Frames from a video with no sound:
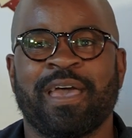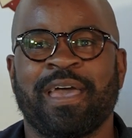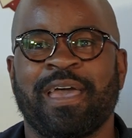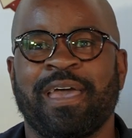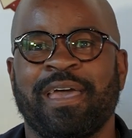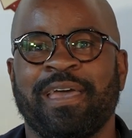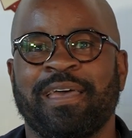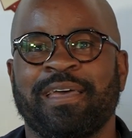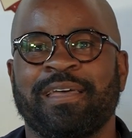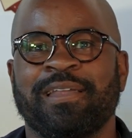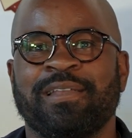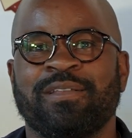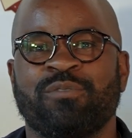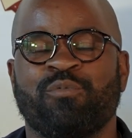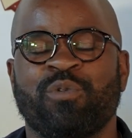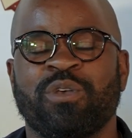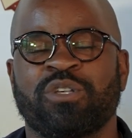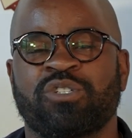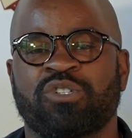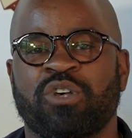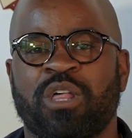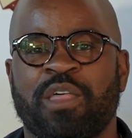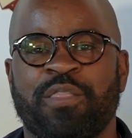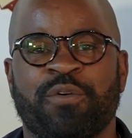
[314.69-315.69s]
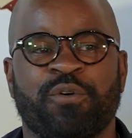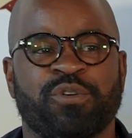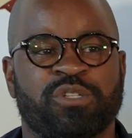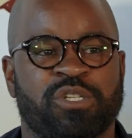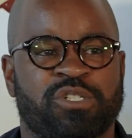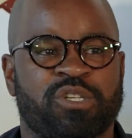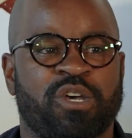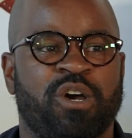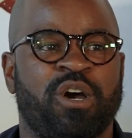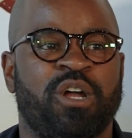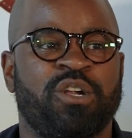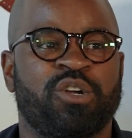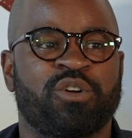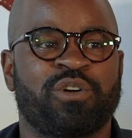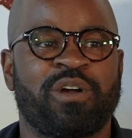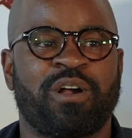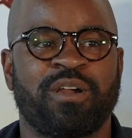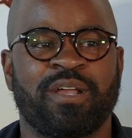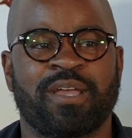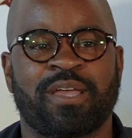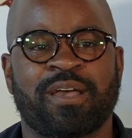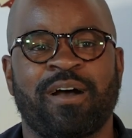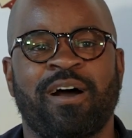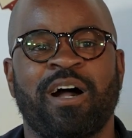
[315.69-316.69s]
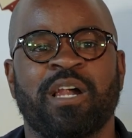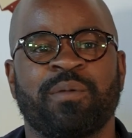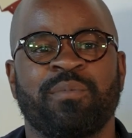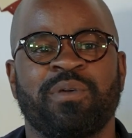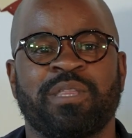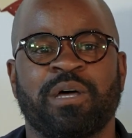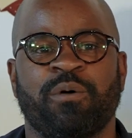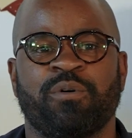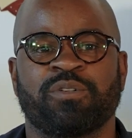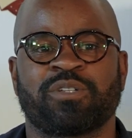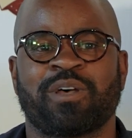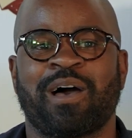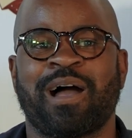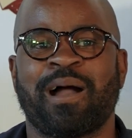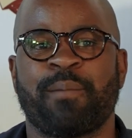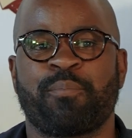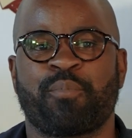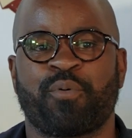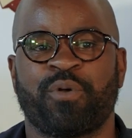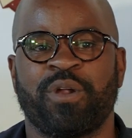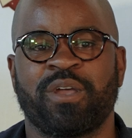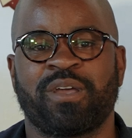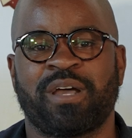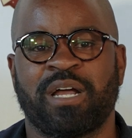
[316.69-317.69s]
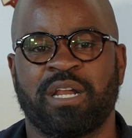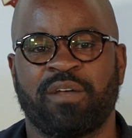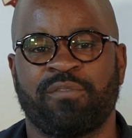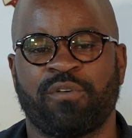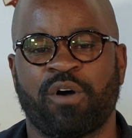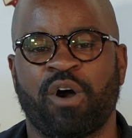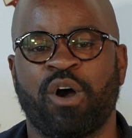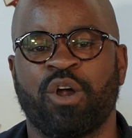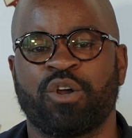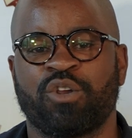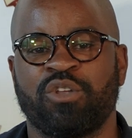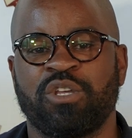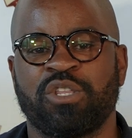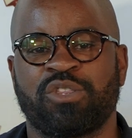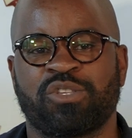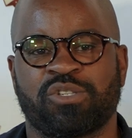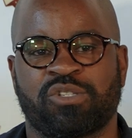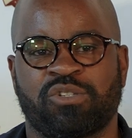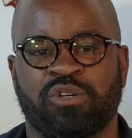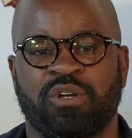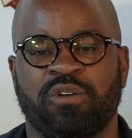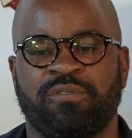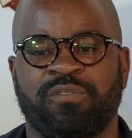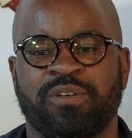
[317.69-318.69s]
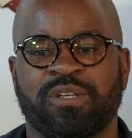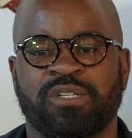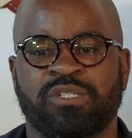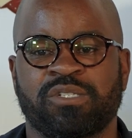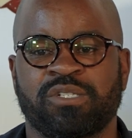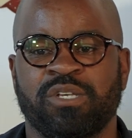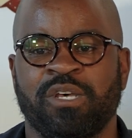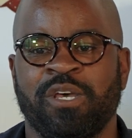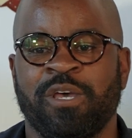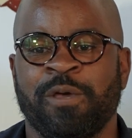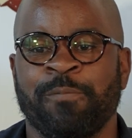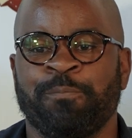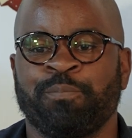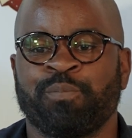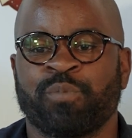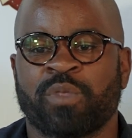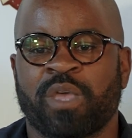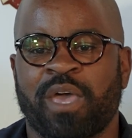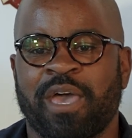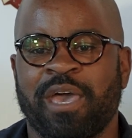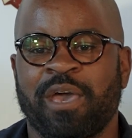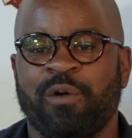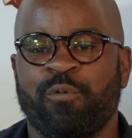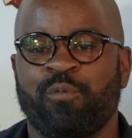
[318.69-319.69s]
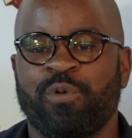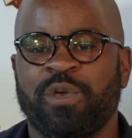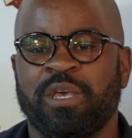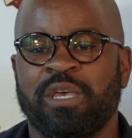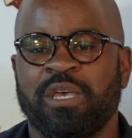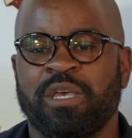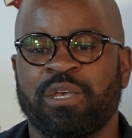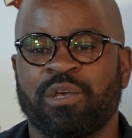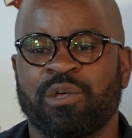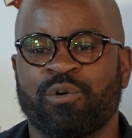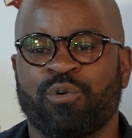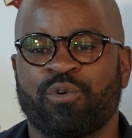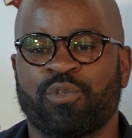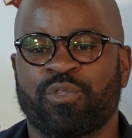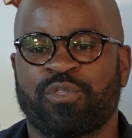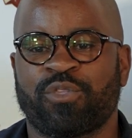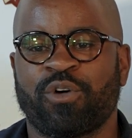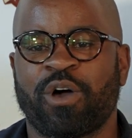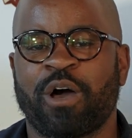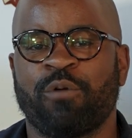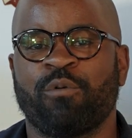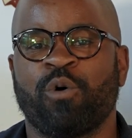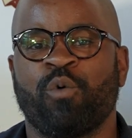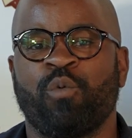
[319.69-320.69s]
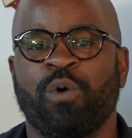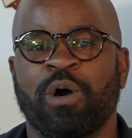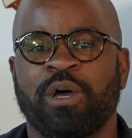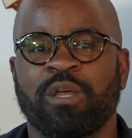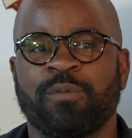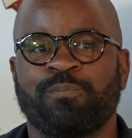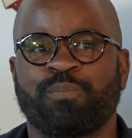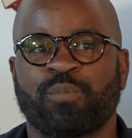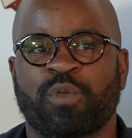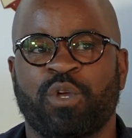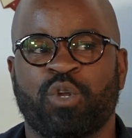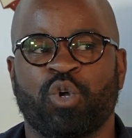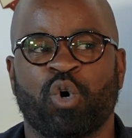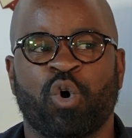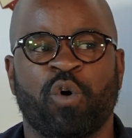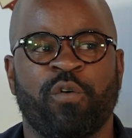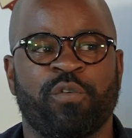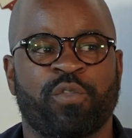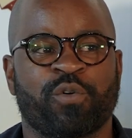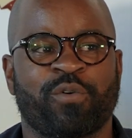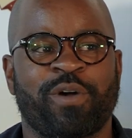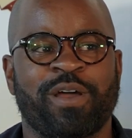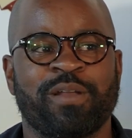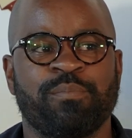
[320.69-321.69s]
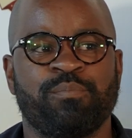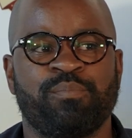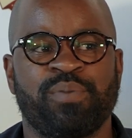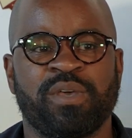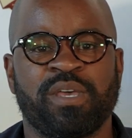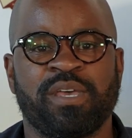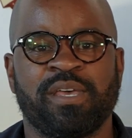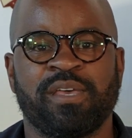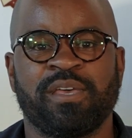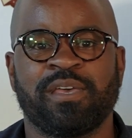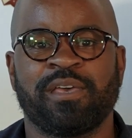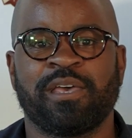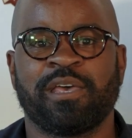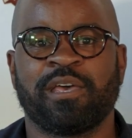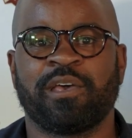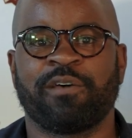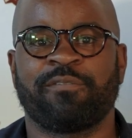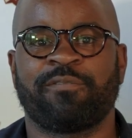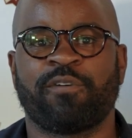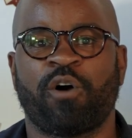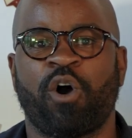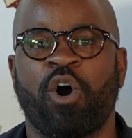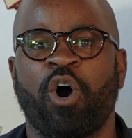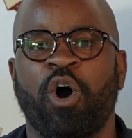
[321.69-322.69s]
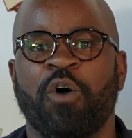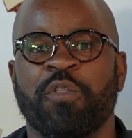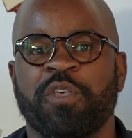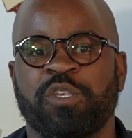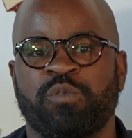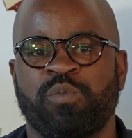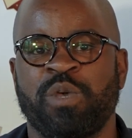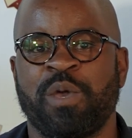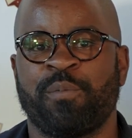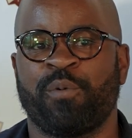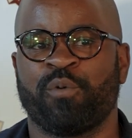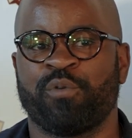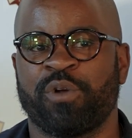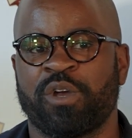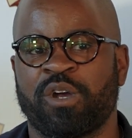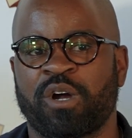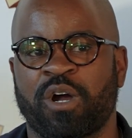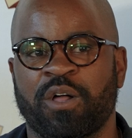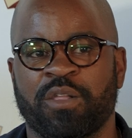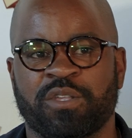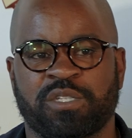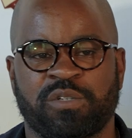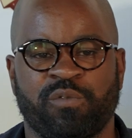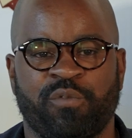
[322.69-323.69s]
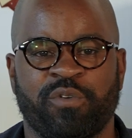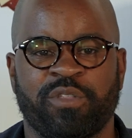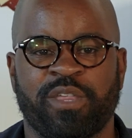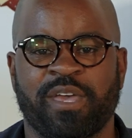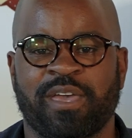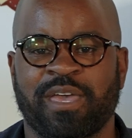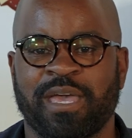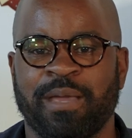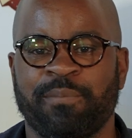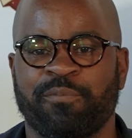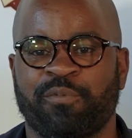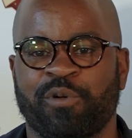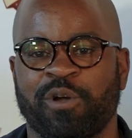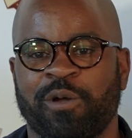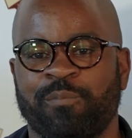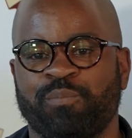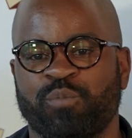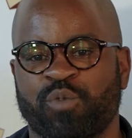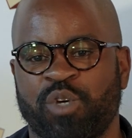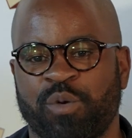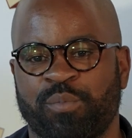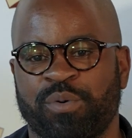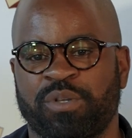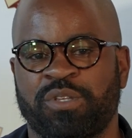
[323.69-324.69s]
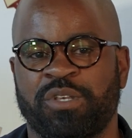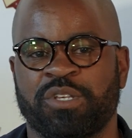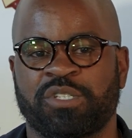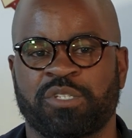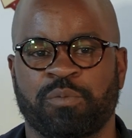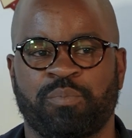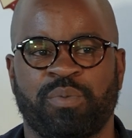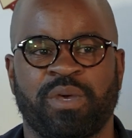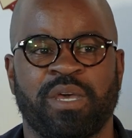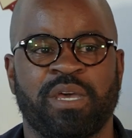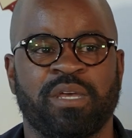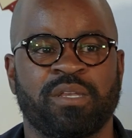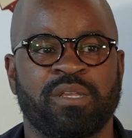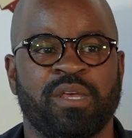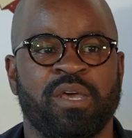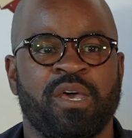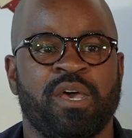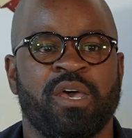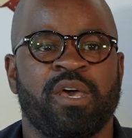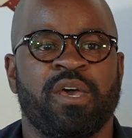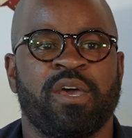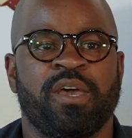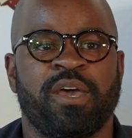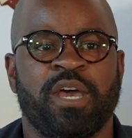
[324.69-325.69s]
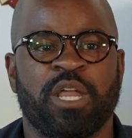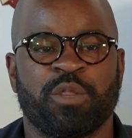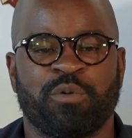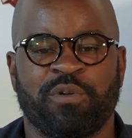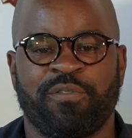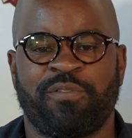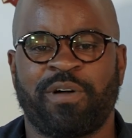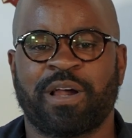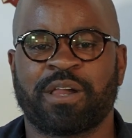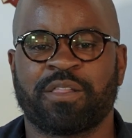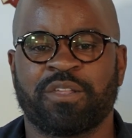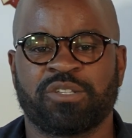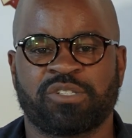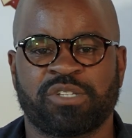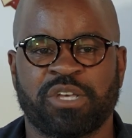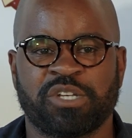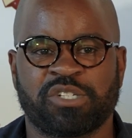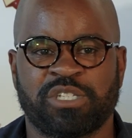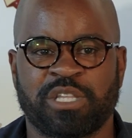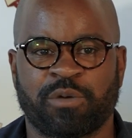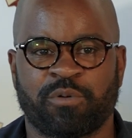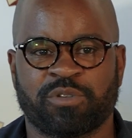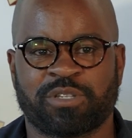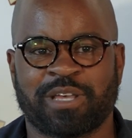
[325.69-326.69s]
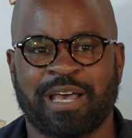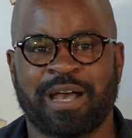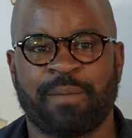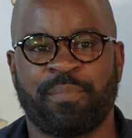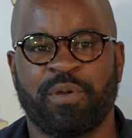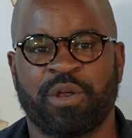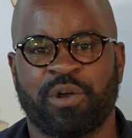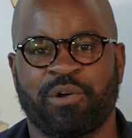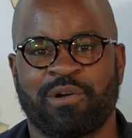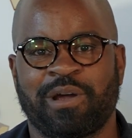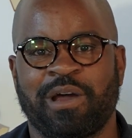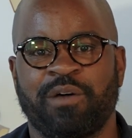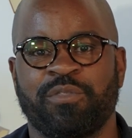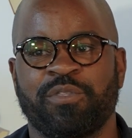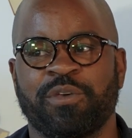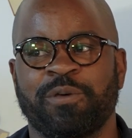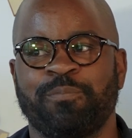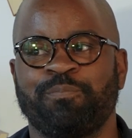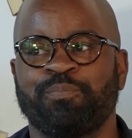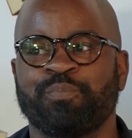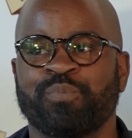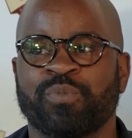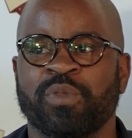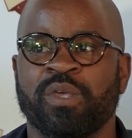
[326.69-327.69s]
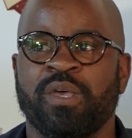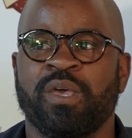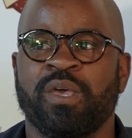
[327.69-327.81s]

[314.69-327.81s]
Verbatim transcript: And we saw there was this underground economy that was operating kind of underneath the surface. And we thought, well, what could Over-the-Rhine be if all these people, regardless of where they came from, could participate in the revitalization that was happening around them?